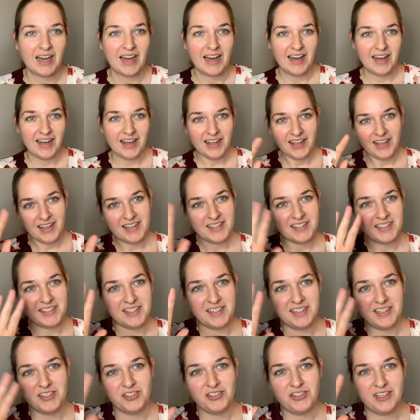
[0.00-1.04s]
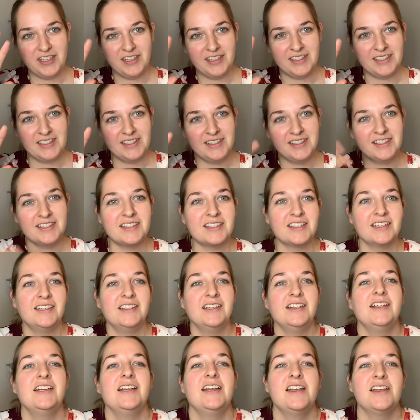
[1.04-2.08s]
Hi estheticians.
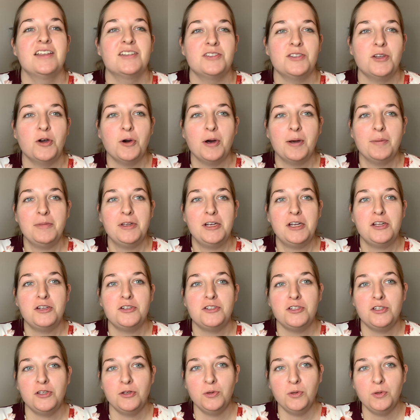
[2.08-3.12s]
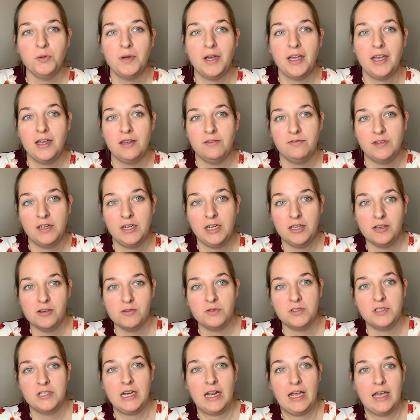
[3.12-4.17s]
So I'm going to do a video
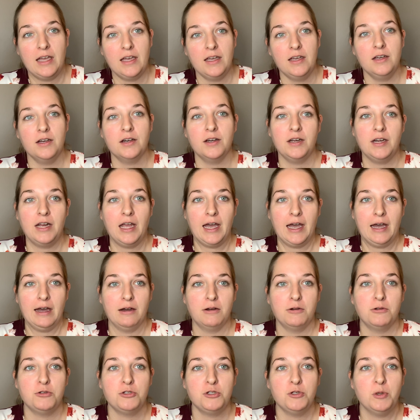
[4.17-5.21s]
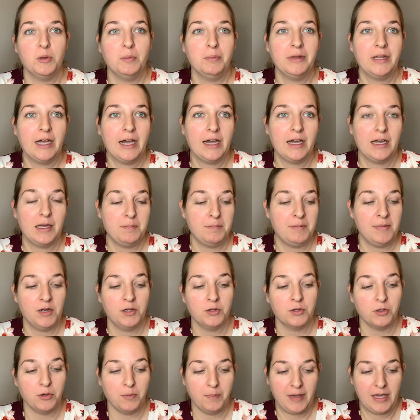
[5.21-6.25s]
today on how to apply
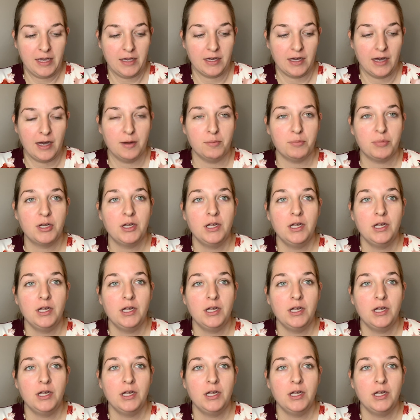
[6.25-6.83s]
mineral makeup.